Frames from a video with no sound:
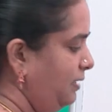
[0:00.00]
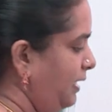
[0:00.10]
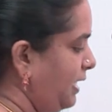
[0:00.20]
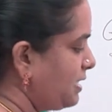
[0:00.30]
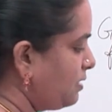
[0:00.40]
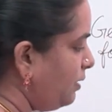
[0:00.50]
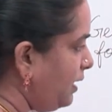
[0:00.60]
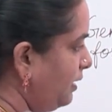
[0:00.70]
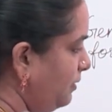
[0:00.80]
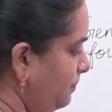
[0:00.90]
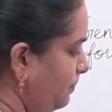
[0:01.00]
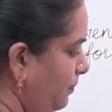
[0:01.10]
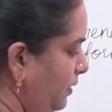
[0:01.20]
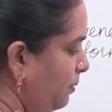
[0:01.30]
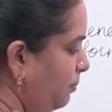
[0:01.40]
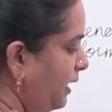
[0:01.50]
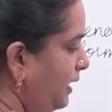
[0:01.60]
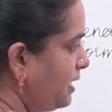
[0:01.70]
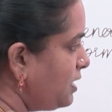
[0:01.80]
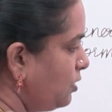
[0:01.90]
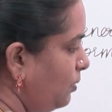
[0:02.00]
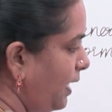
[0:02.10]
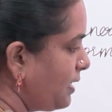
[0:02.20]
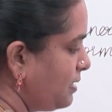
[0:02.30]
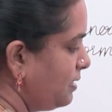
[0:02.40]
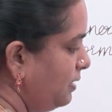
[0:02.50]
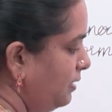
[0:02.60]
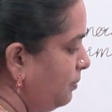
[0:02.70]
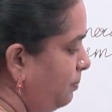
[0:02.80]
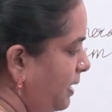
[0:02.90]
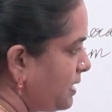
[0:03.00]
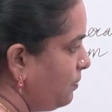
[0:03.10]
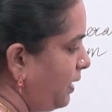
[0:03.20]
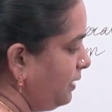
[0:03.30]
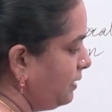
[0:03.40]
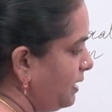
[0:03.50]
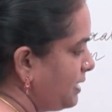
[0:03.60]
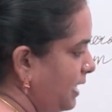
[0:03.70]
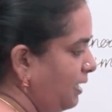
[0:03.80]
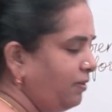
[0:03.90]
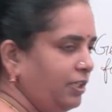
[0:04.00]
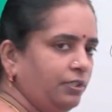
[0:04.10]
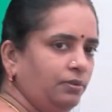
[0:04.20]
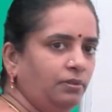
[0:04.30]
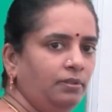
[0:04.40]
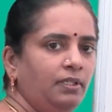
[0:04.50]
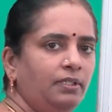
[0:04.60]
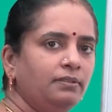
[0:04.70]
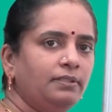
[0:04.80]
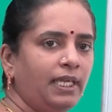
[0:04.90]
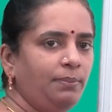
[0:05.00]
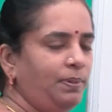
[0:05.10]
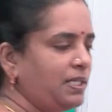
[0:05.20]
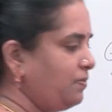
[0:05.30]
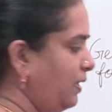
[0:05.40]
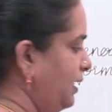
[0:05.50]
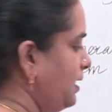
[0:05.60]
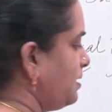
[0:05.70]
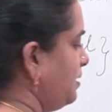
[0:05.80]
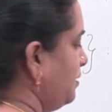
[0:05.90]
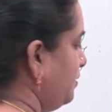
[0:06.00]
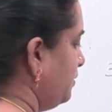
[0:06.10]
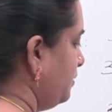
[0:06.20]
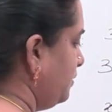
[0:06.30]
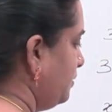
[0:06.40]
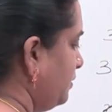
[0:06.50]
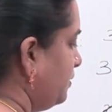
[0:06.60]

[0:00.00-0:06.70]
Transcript: x square minus 2x plus 1 is equal to 3 plus 1 is 4.